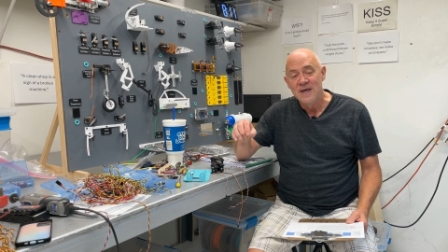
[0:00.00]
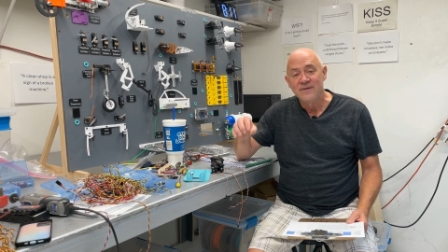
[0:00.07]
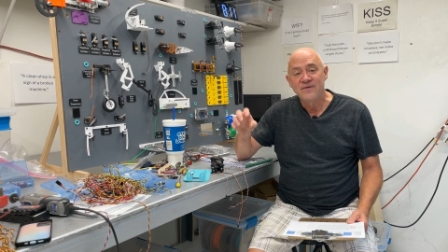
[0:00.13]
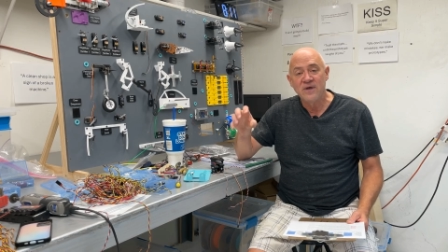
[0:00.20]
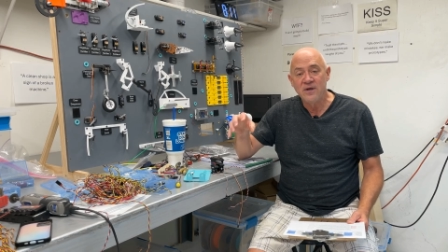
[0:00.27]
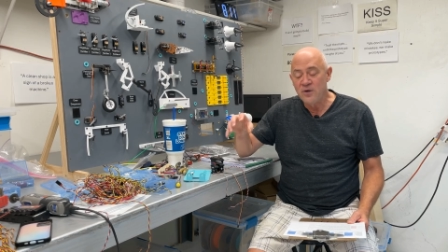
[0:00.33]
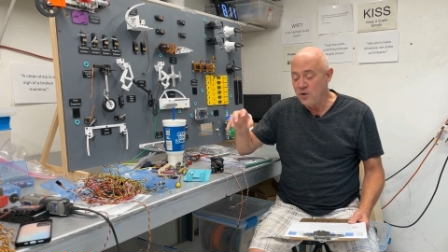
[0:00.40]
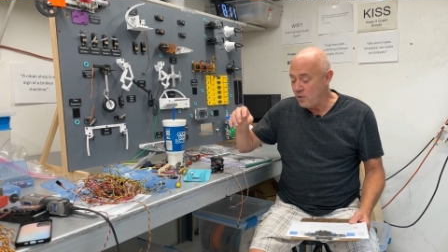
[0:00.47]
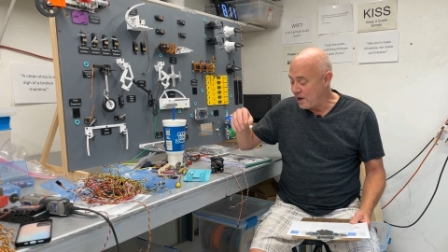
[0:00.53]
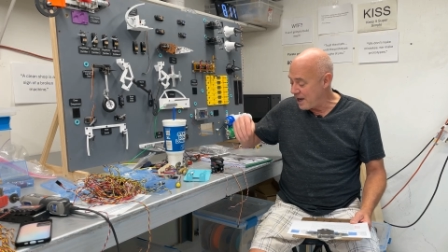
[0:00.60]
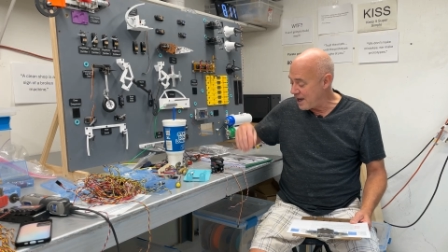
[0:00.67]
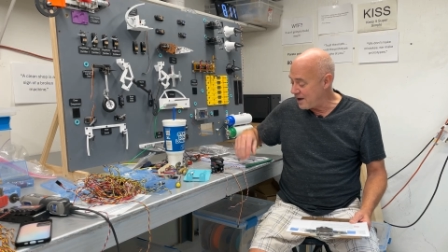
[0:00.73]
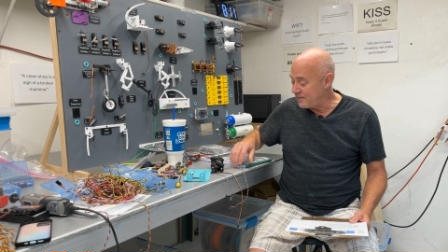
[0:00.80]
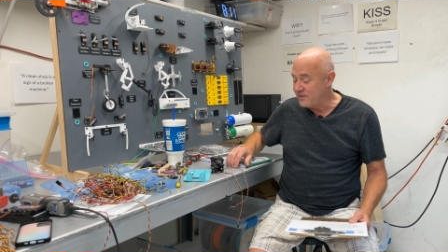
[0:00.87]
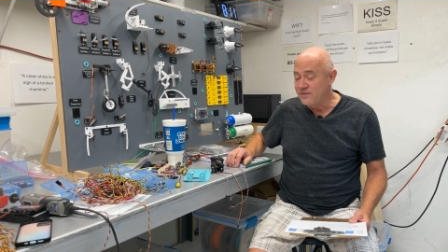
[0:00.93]
Then you
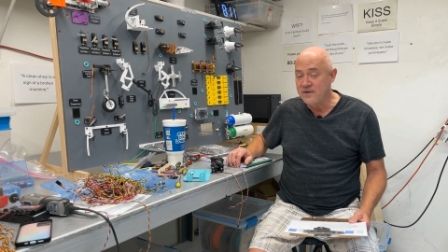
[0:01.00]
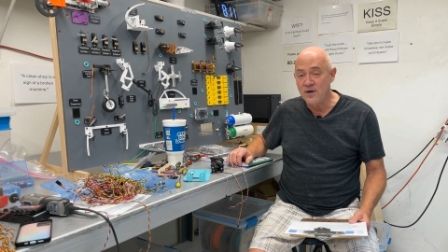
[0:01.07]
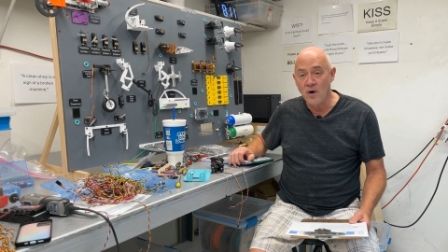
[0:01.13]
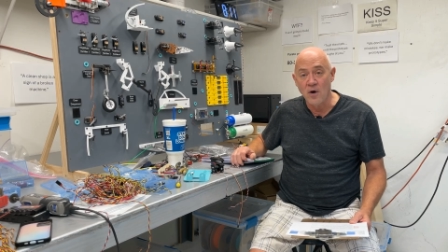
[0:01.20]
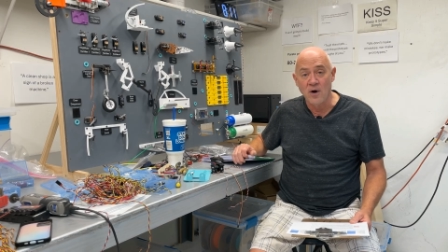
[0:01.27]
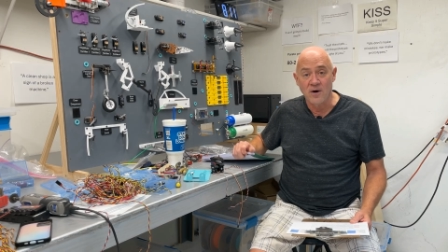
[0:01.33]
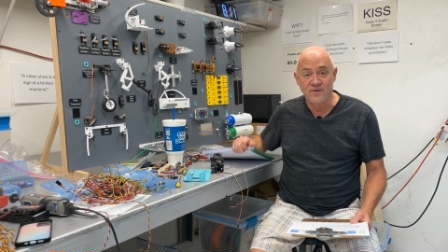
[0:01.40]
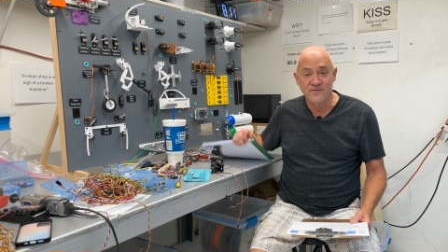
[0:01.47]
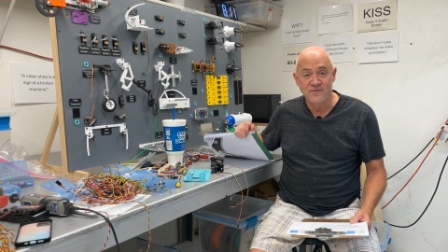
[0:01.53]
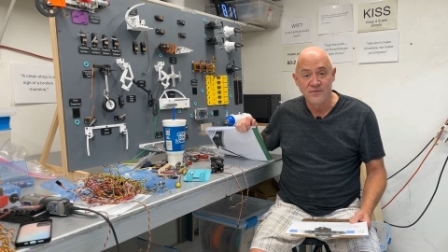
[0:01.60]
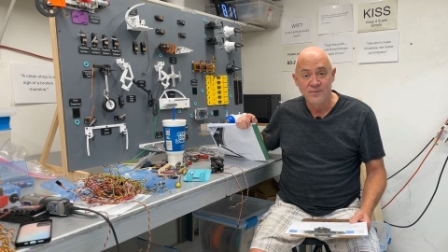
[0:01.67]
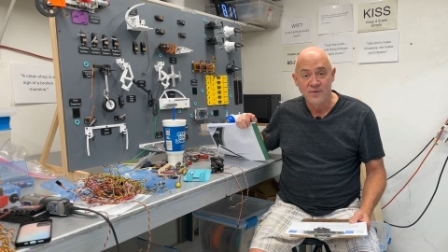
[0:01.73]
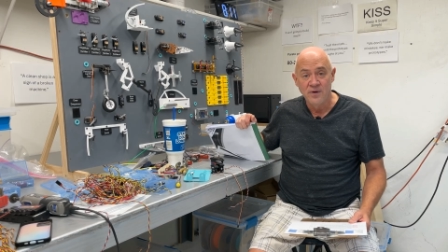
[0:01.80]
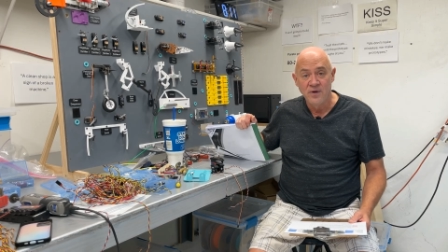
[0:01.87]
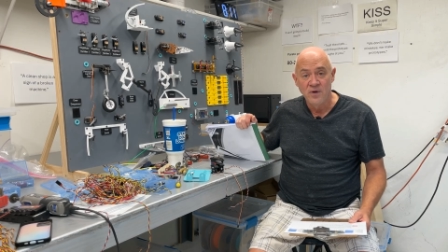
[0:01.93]
have the A R F,
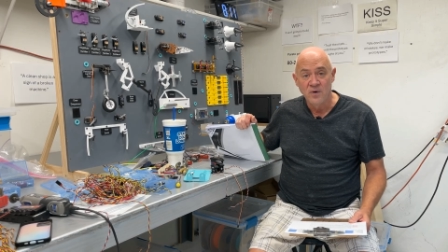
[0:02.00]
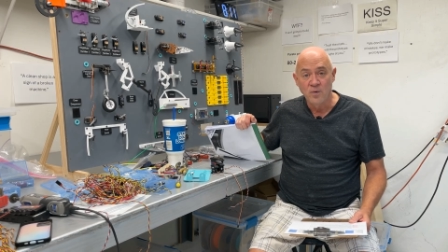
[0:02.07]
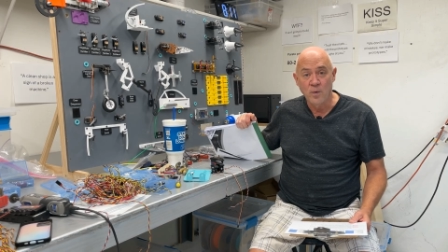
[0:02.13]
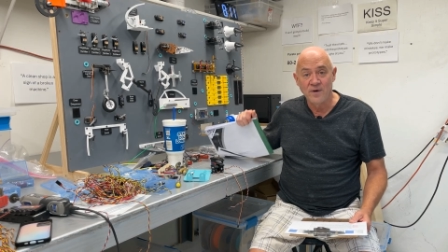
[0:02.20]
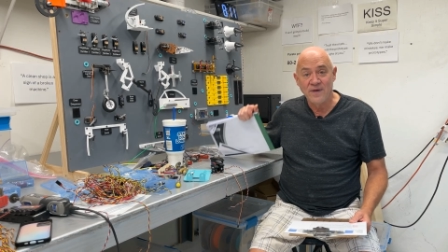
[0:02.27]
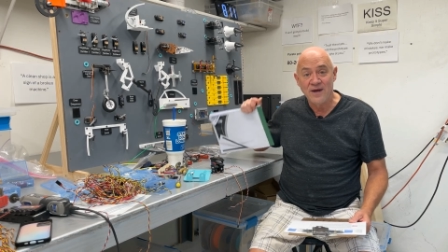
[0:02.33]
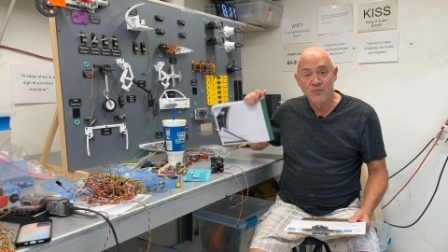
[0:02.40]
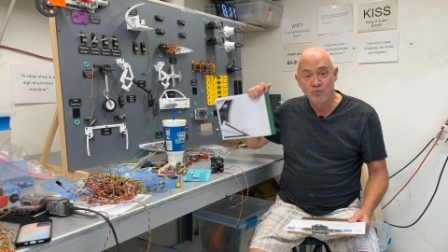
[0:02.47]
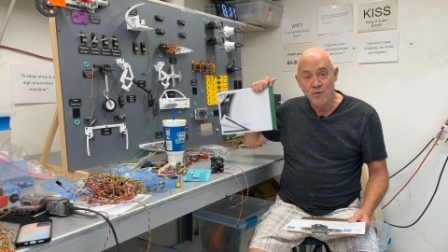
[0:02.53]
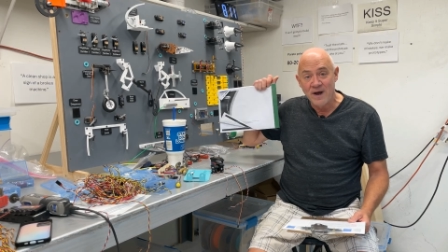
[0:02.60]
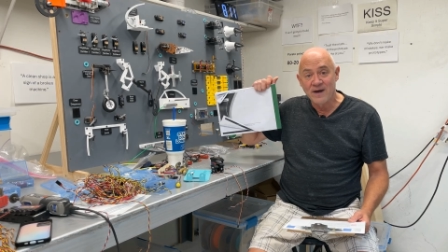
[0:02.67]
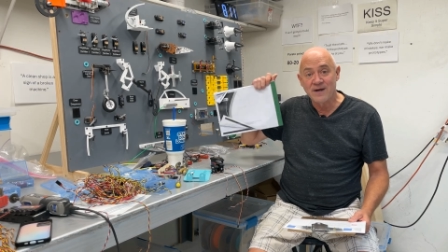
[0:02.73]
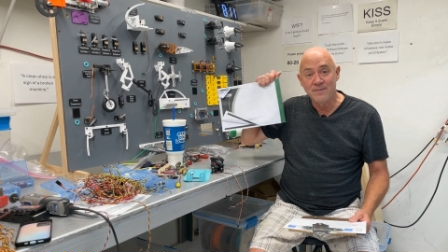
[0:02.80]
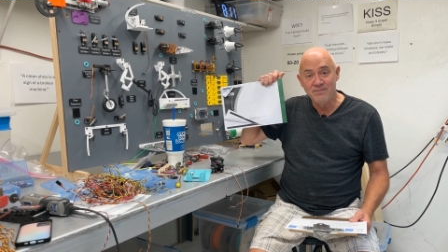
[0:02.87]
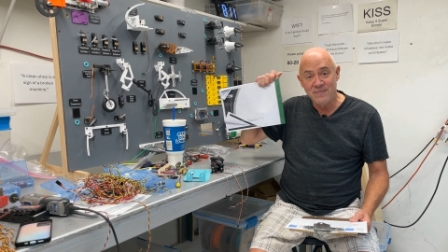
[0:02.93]
where they
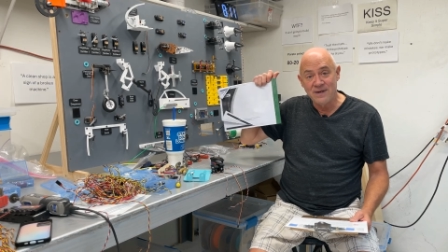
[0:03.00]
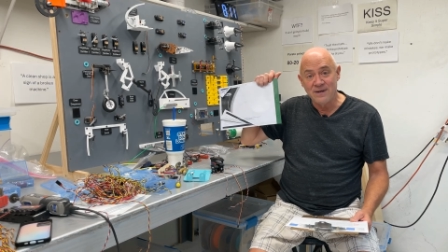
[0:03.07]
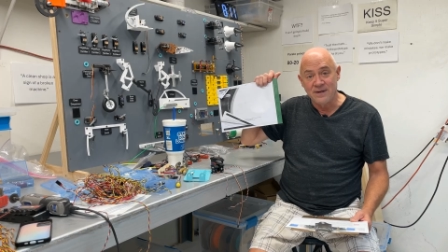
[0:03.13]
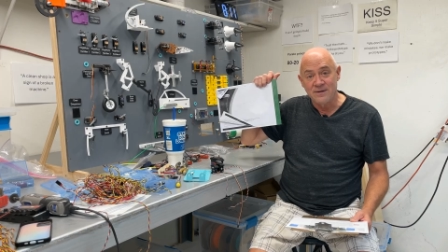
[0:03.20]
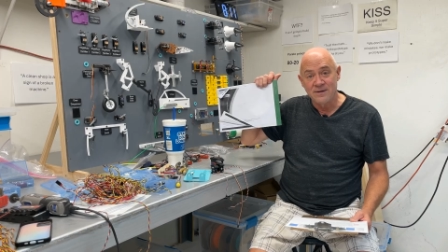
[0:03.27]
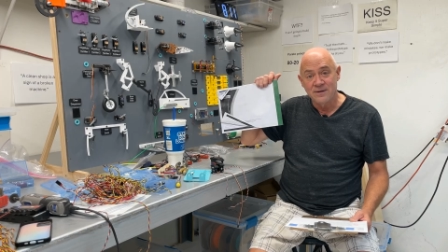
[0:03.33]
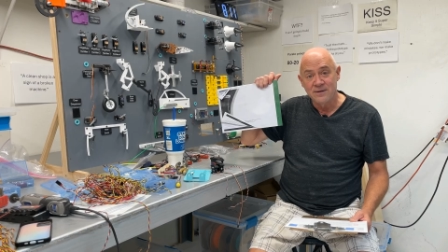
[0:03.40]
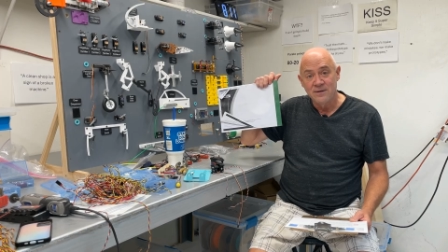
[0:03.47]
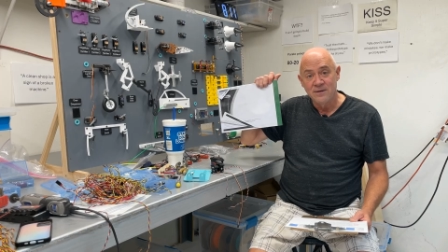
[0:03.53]
recommend